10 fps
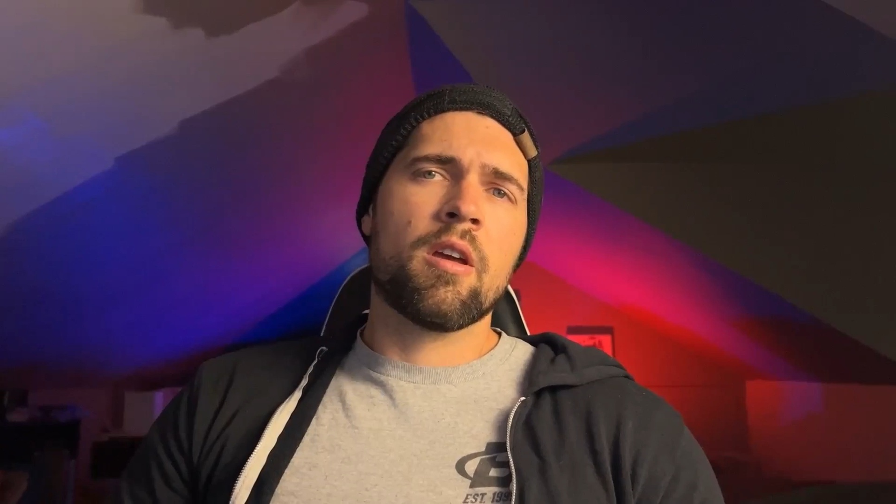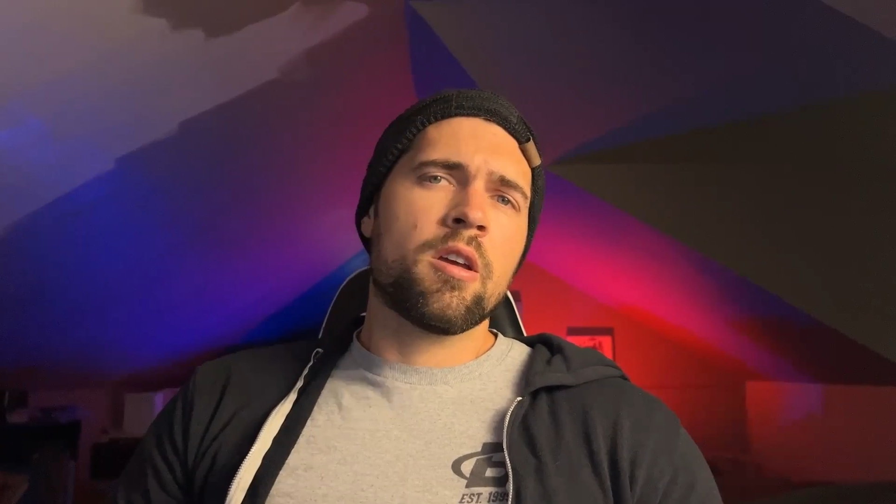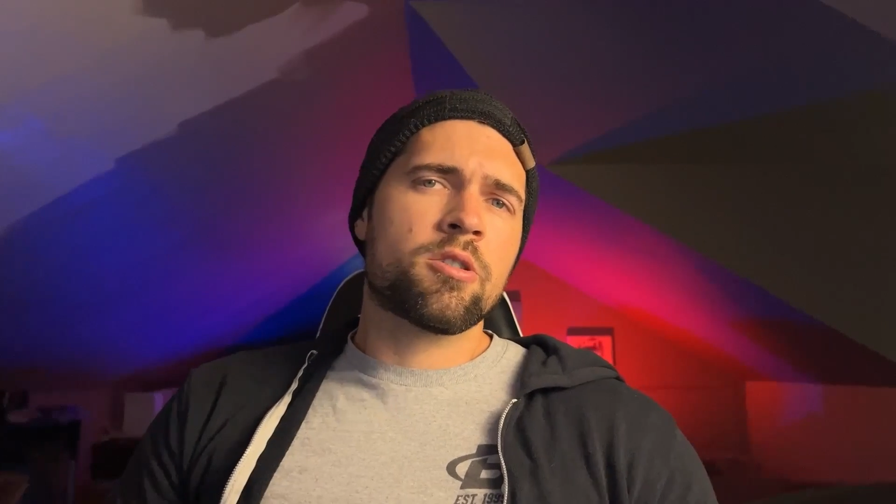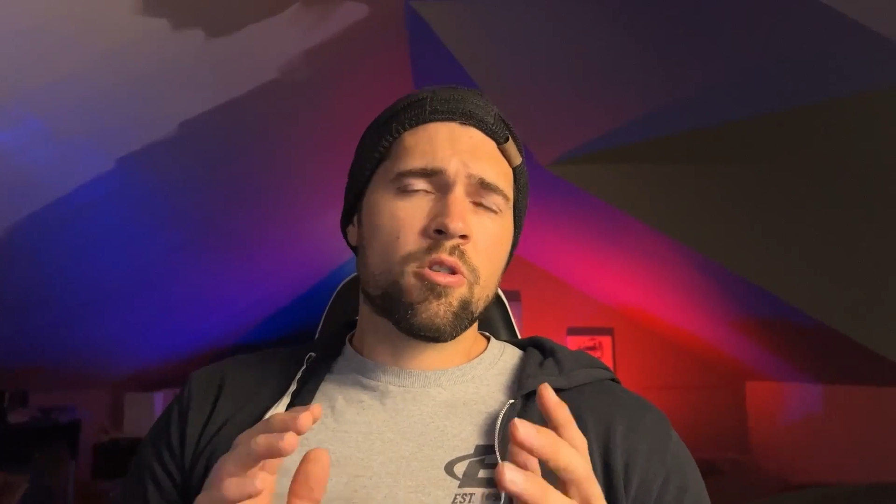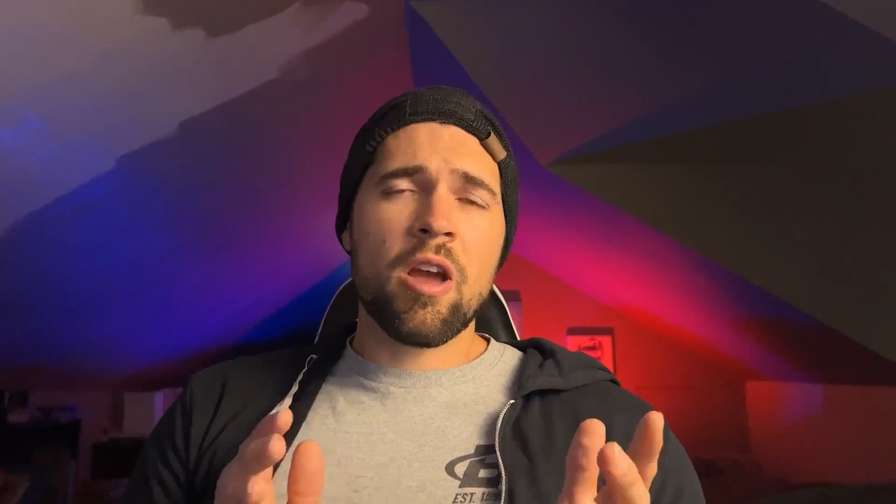
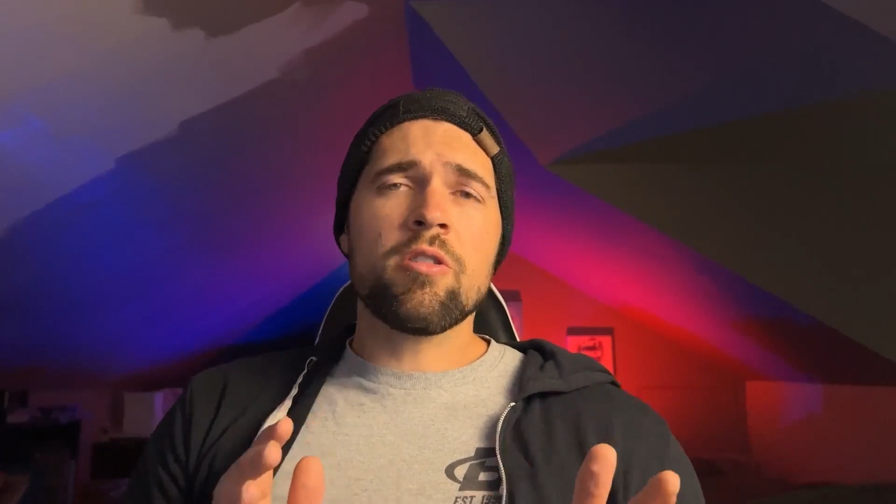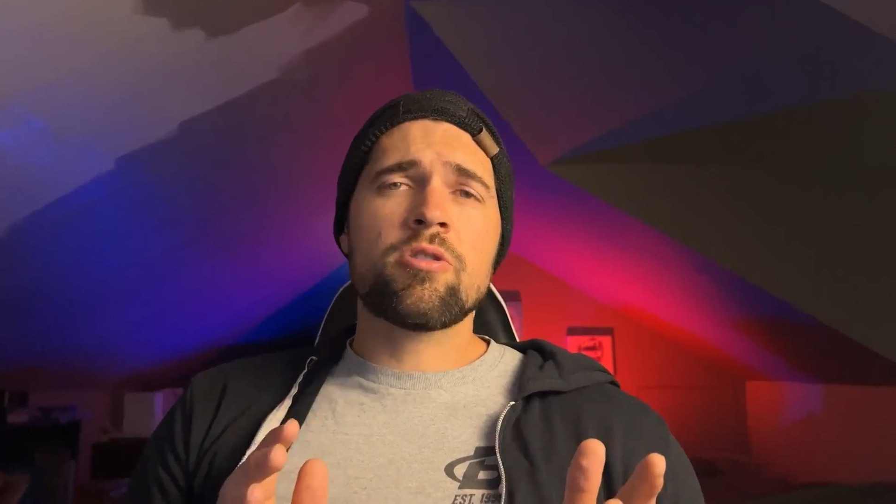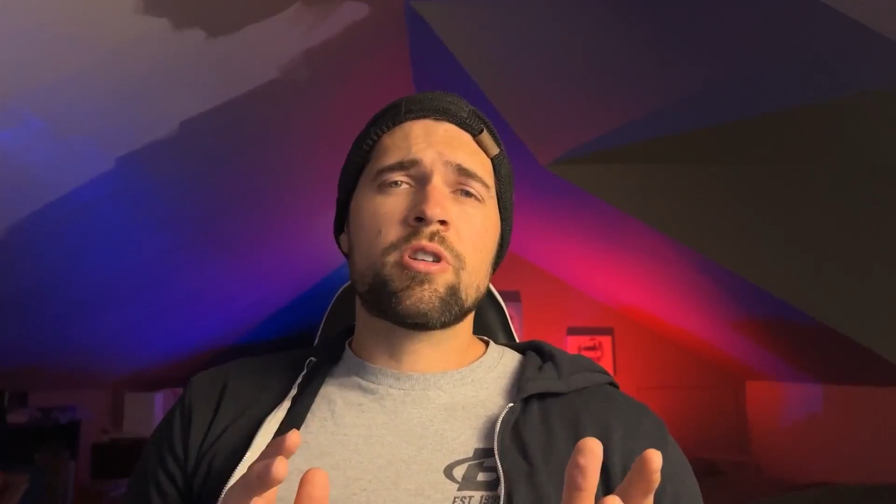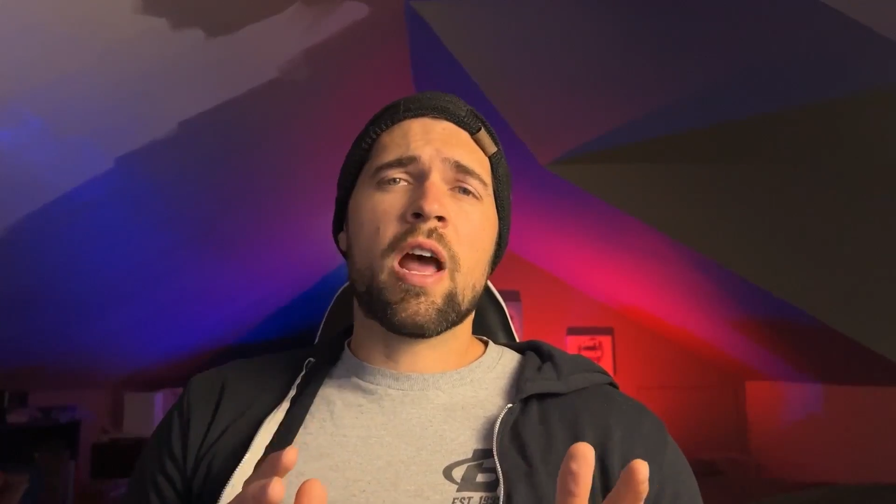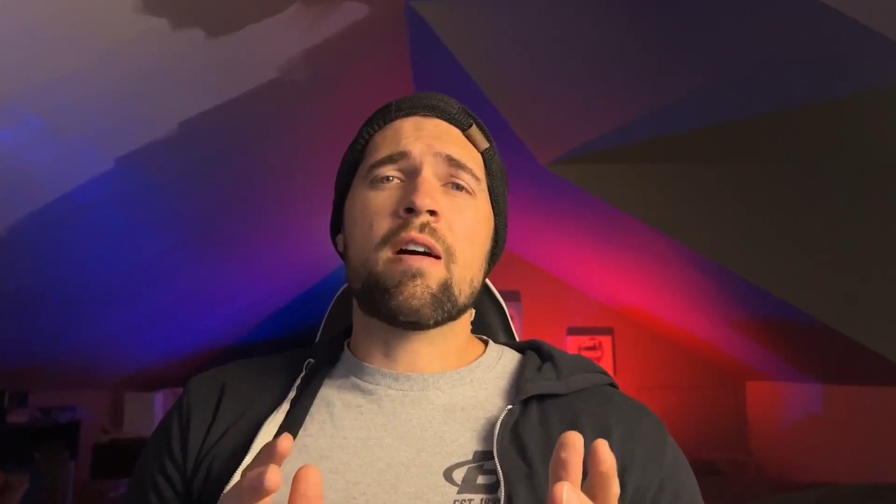So now you
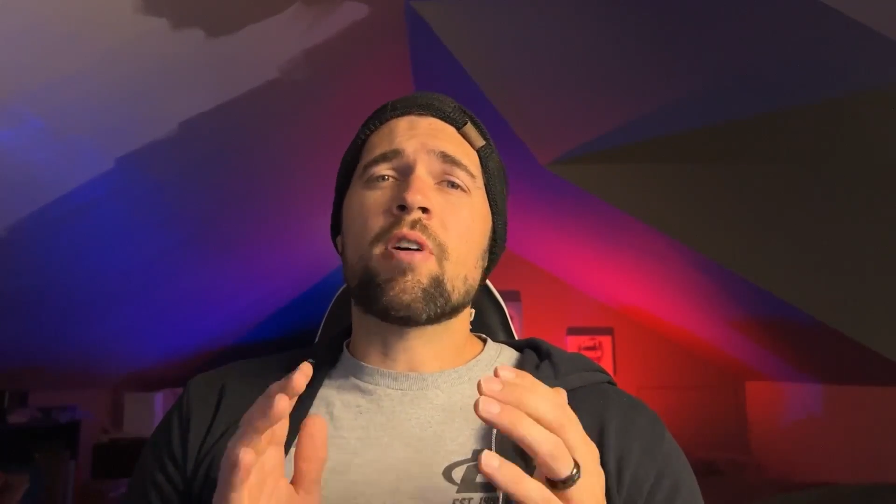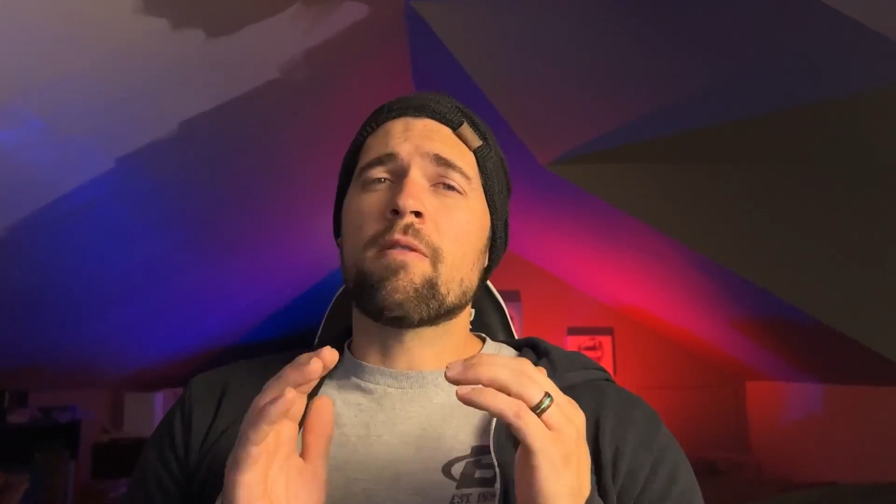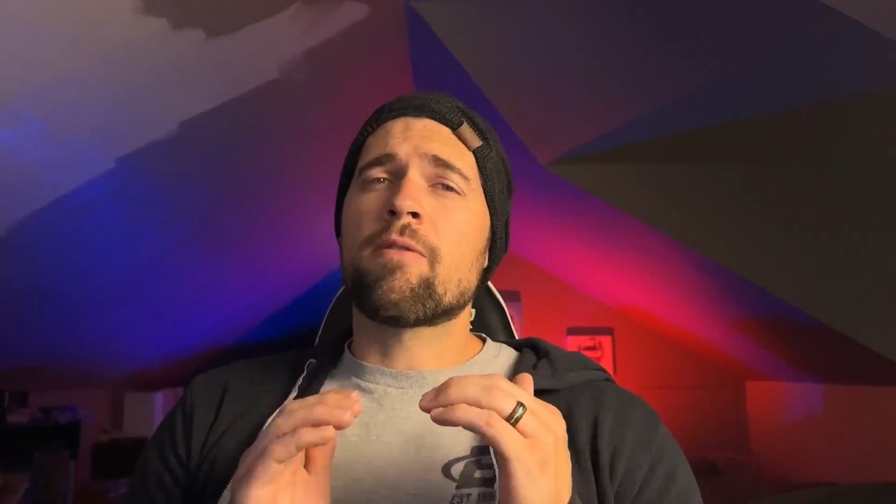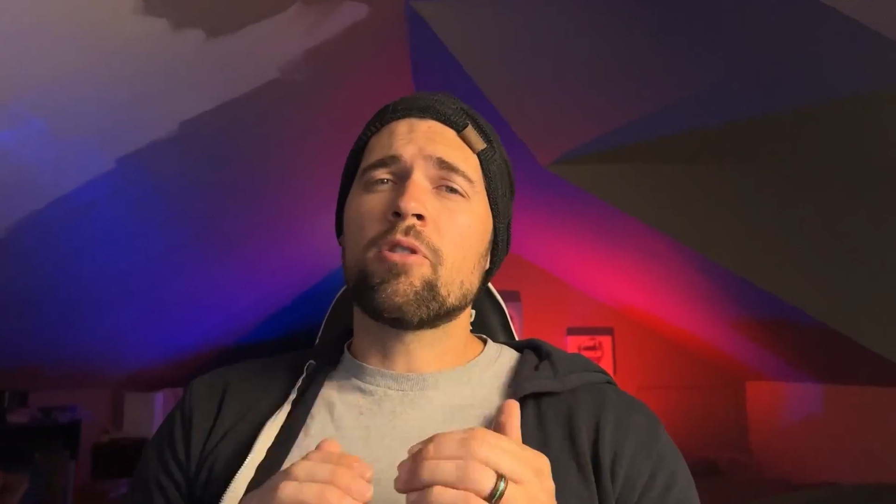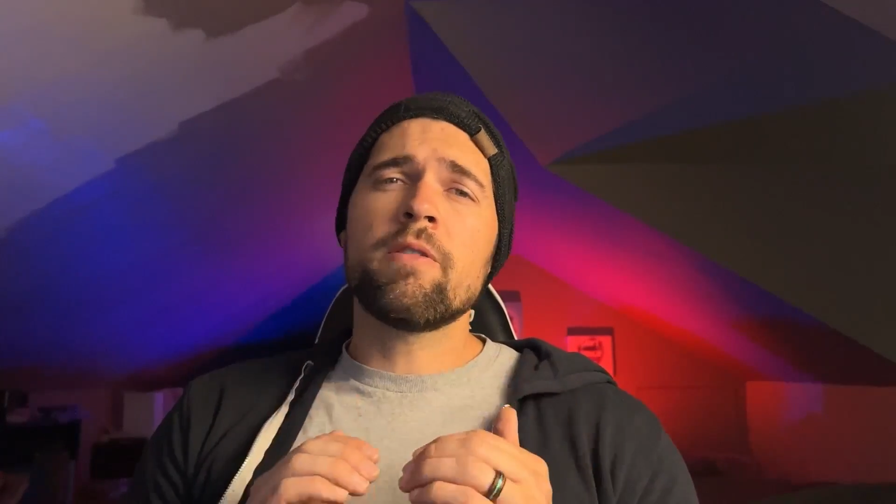should have
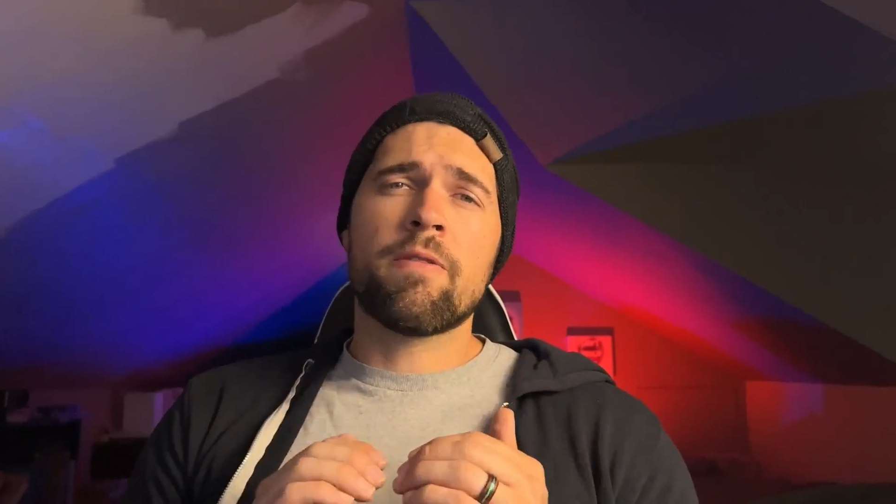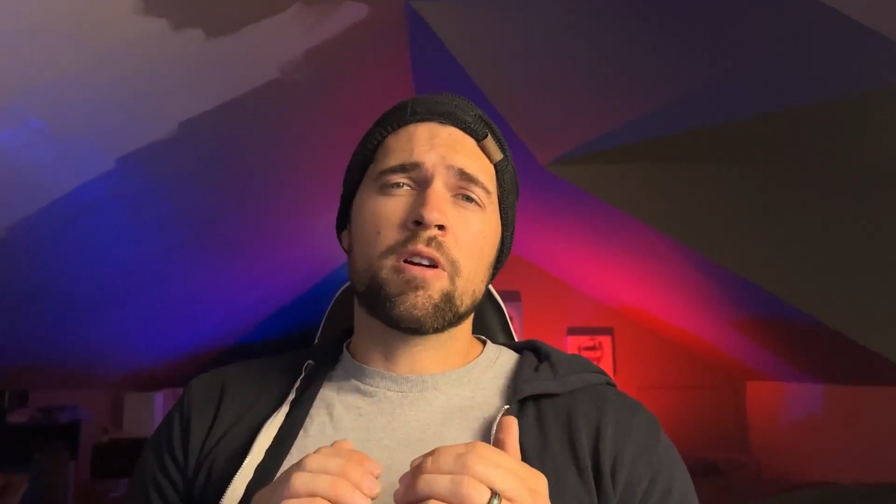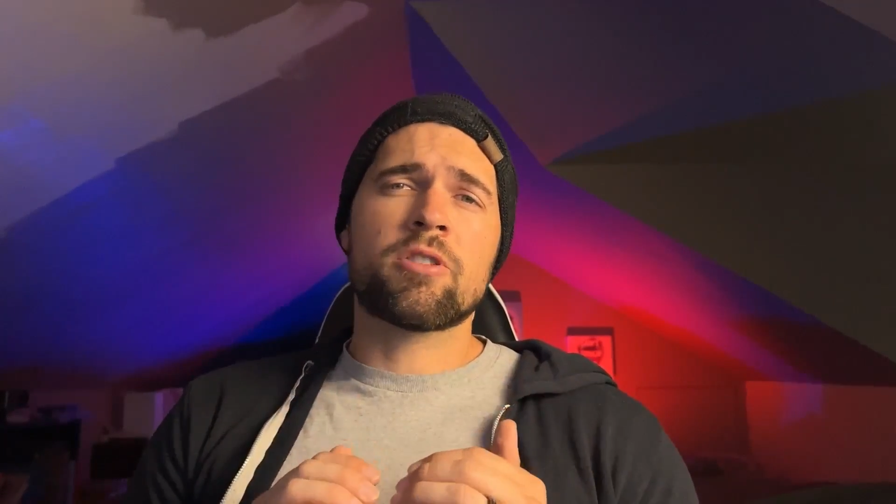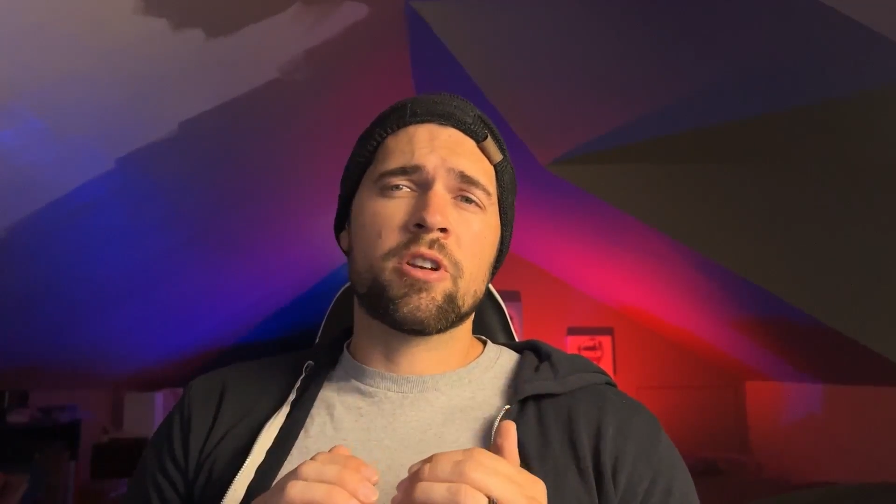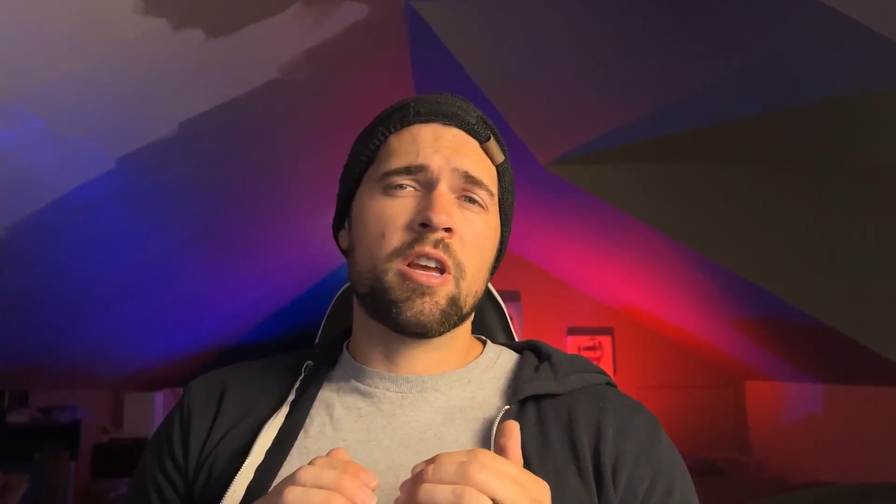a fully
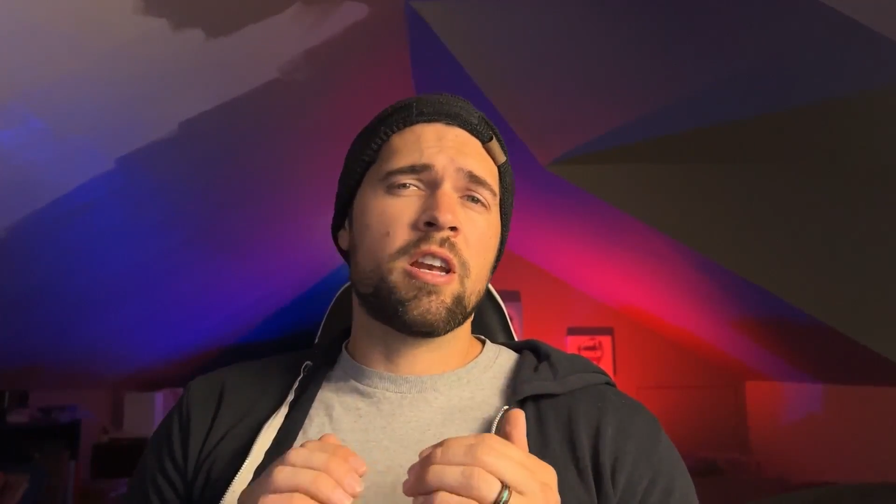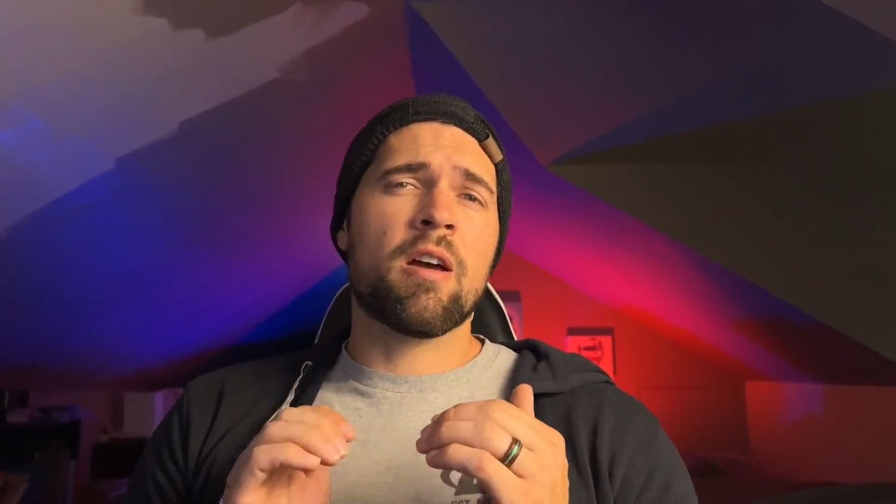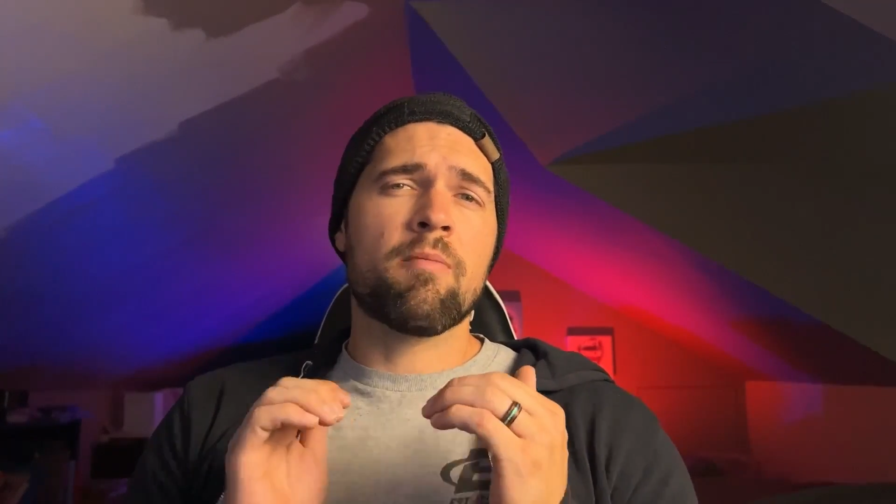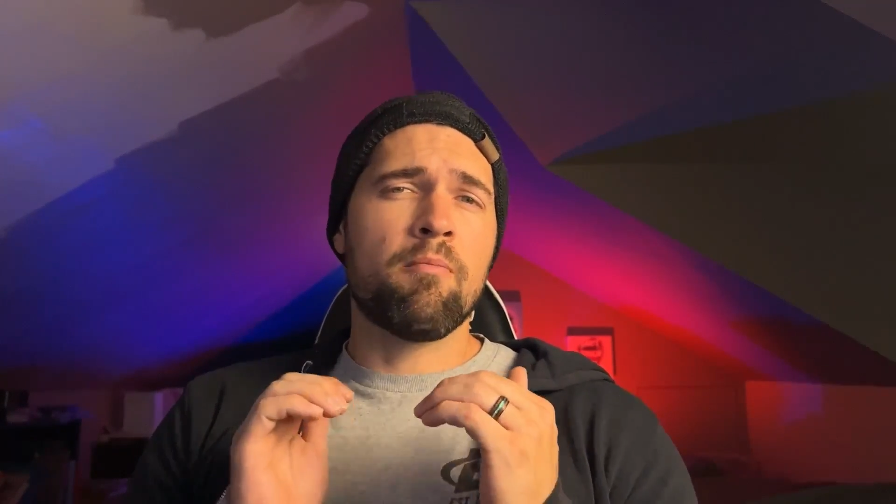functioning